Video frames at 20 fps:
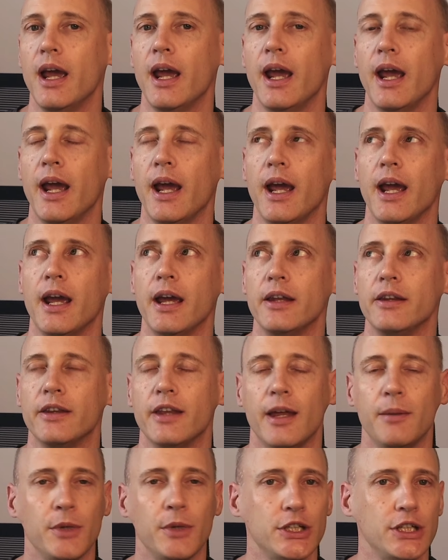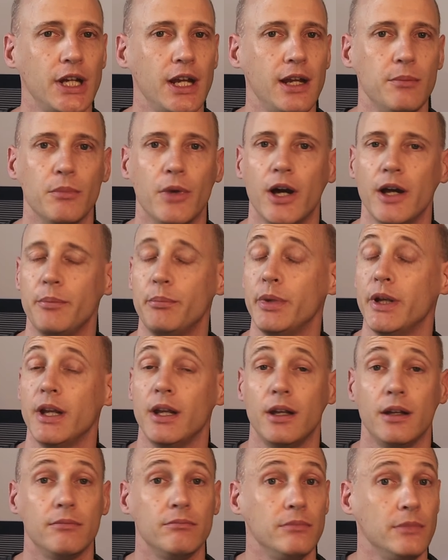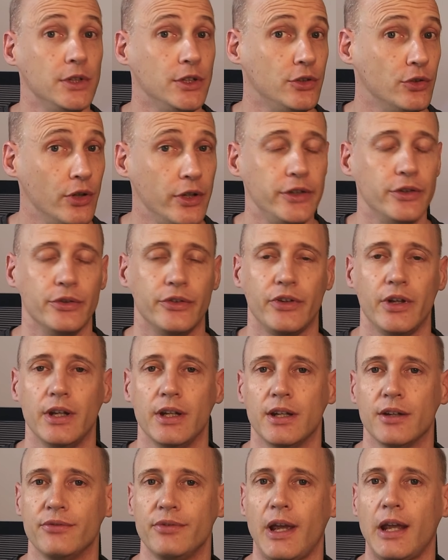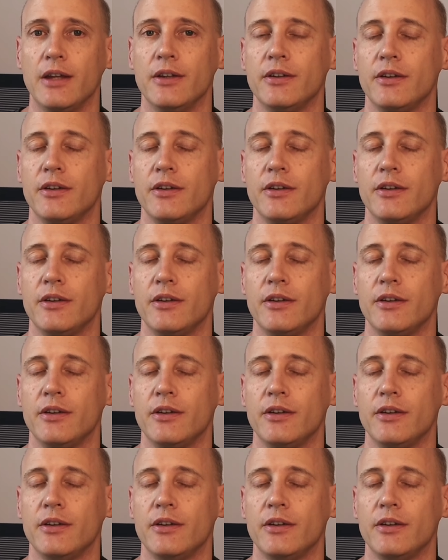and that machine might be your user interface.